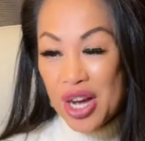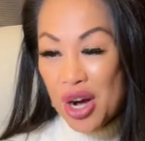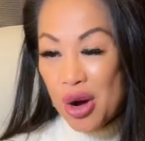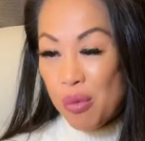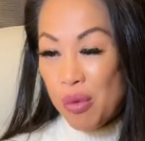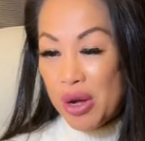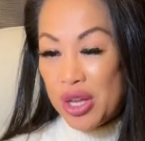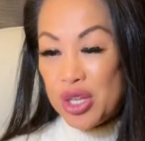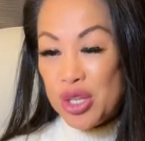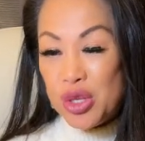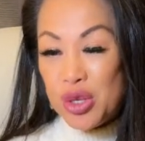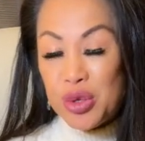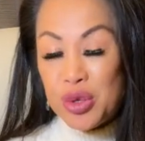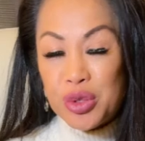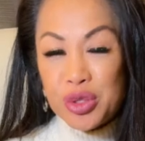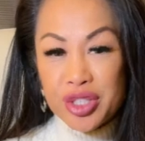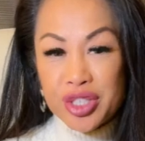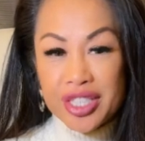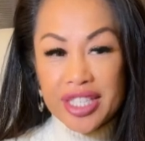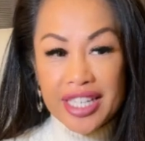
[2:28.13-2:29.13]
When you
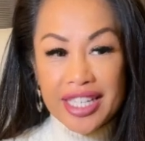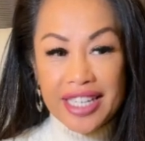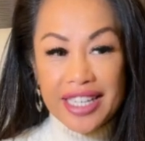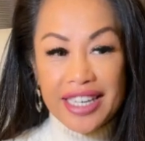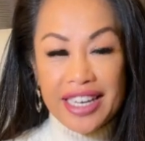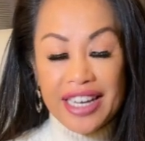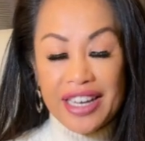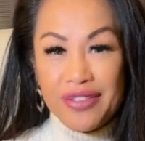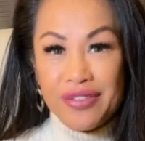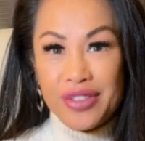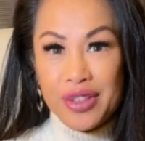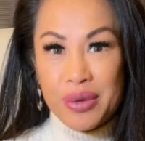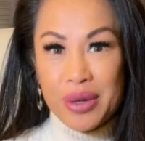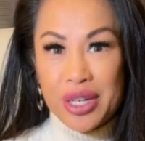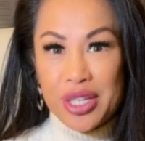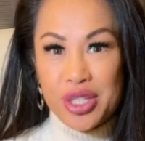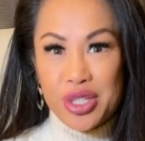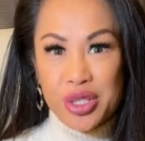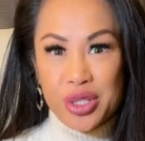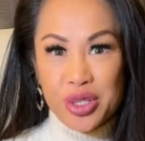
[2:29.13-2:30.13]
see
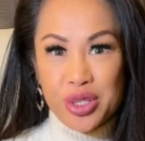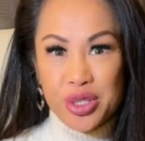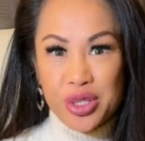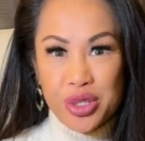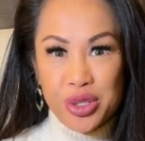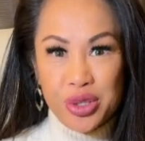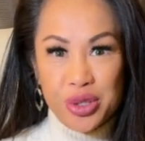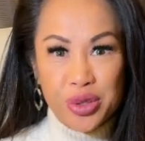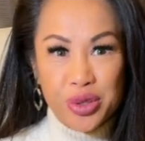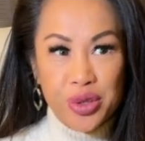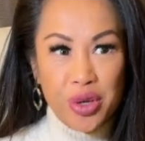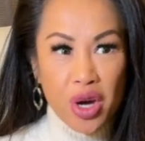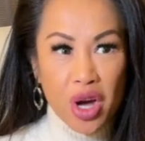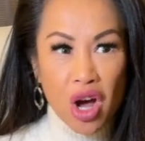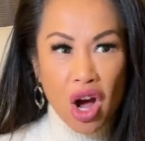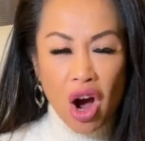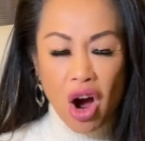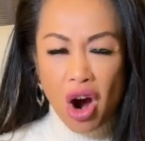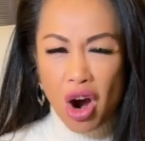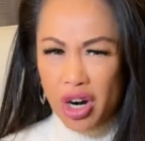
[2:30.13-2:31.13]
influencers who
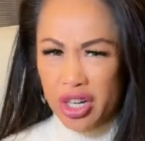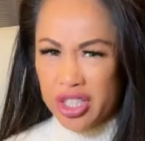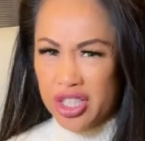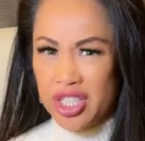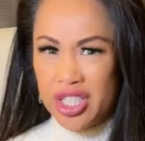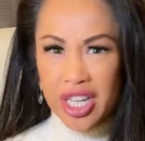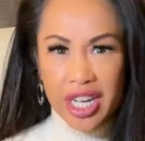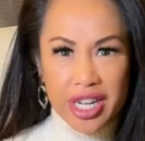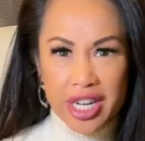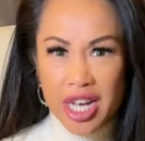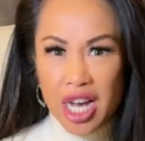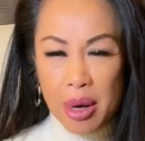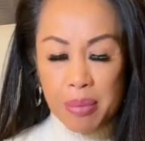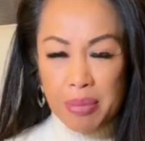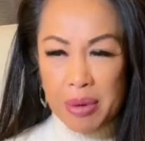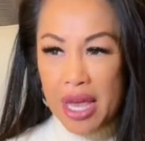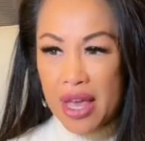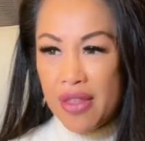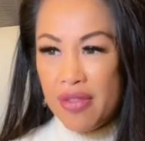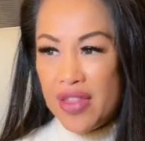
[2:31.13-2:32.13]
are done up
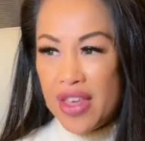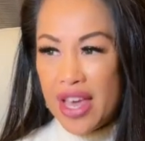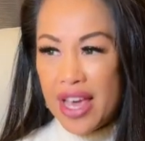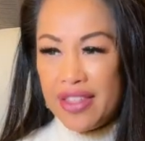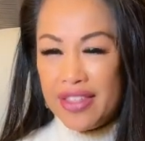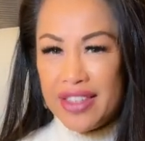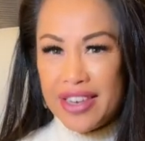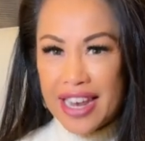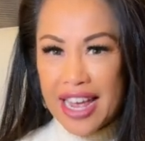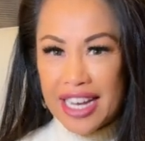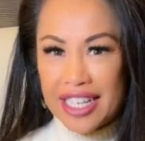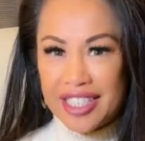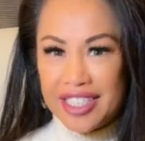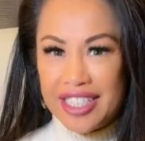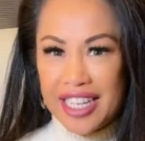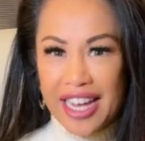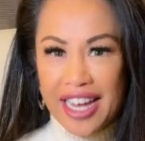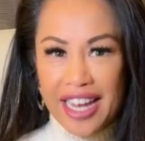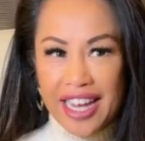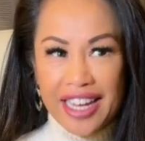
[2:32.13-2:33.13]
and then the next
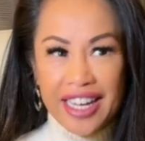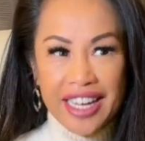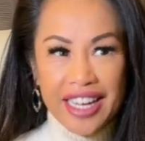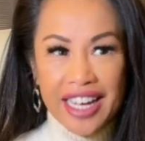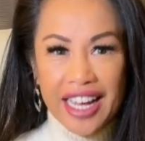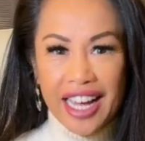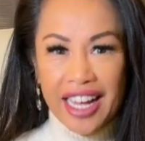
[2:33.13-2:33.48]
day,